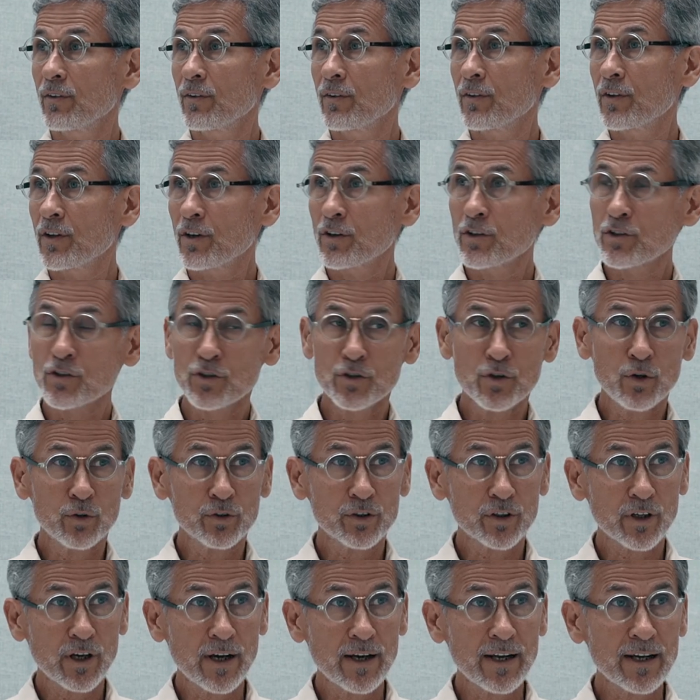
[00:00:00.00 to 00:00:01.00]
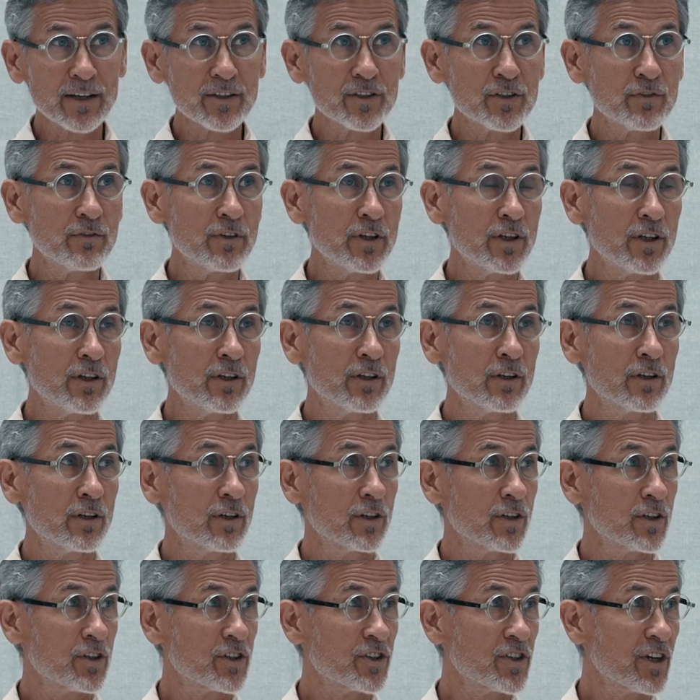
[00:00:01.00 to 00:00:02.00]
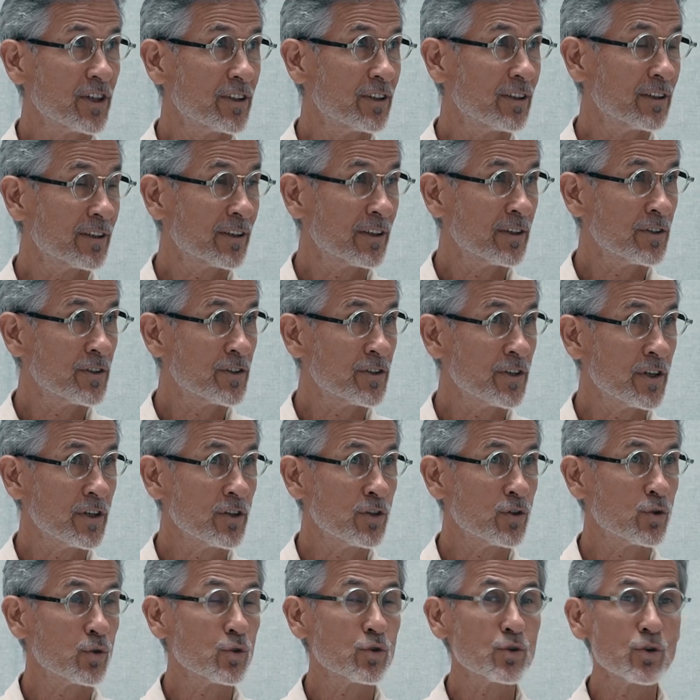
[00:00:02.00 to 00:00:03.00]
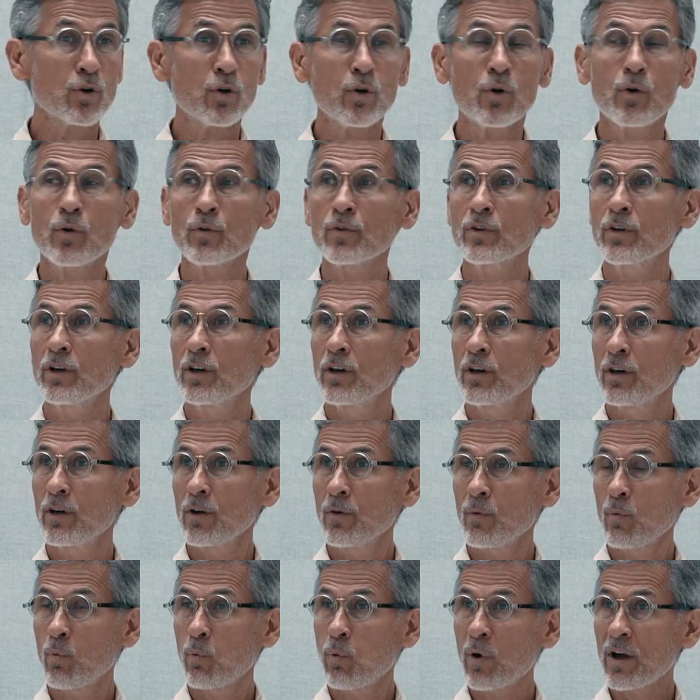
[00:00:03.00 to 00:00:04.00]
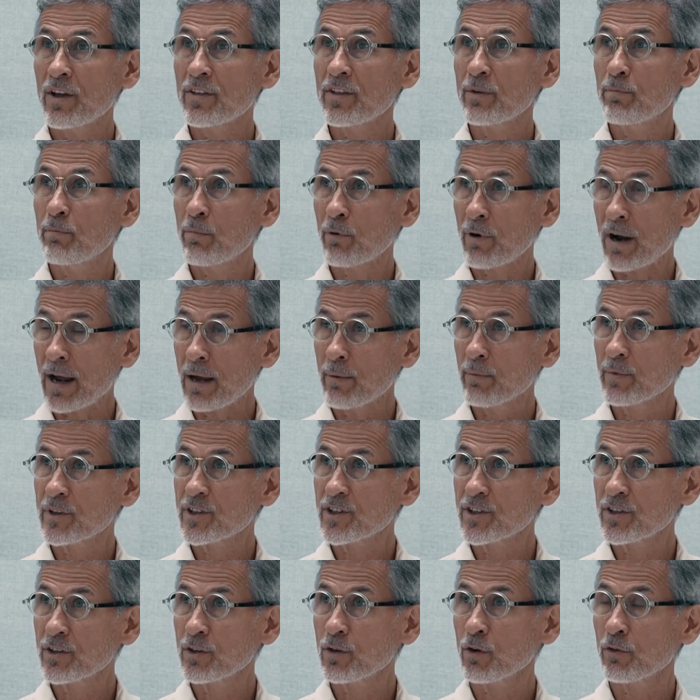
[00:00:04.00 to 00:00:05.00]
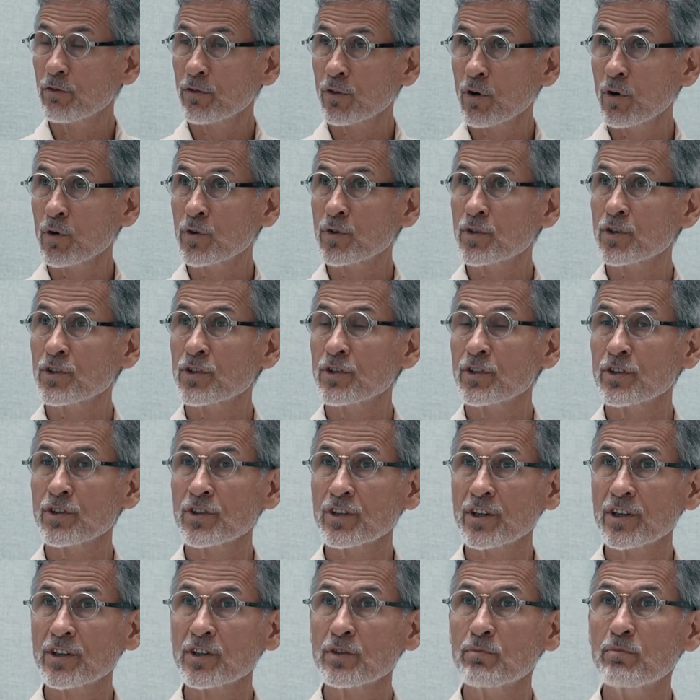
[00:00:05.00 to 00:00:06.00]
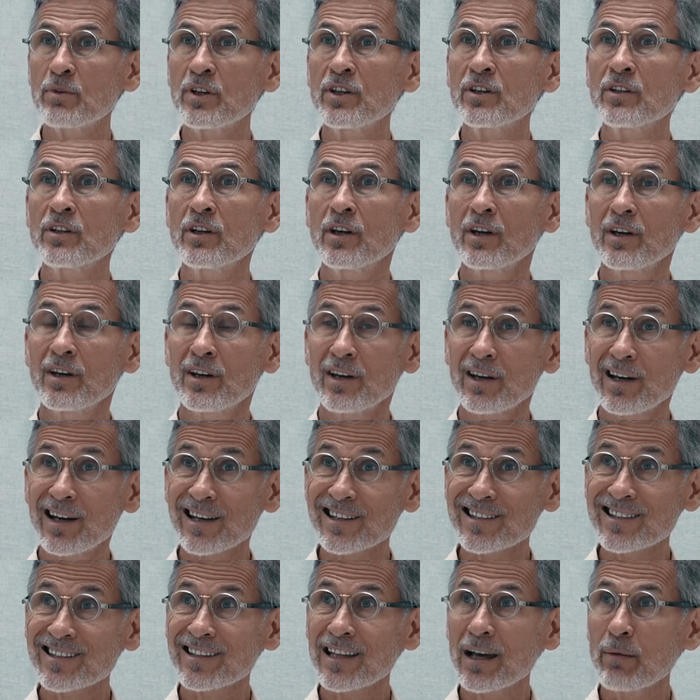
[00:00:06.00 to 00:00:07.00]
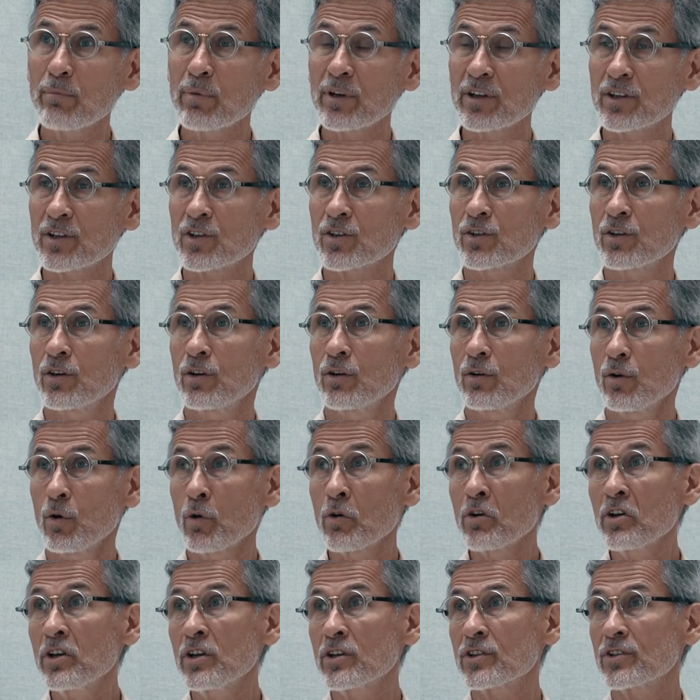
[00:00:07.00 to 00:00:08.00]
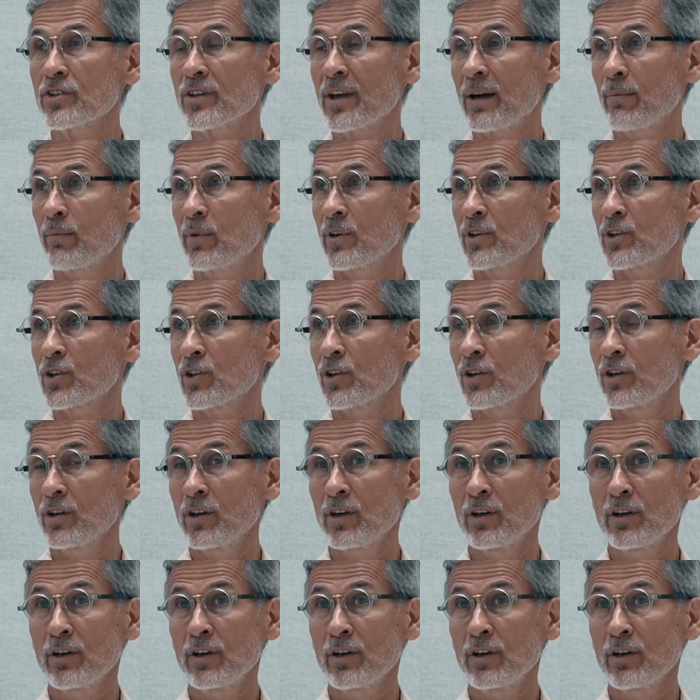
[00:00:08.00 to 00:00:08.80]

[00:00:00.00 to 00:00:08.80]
There is not collectively settled consensus on where the primacy of consciousness has been established or re-established.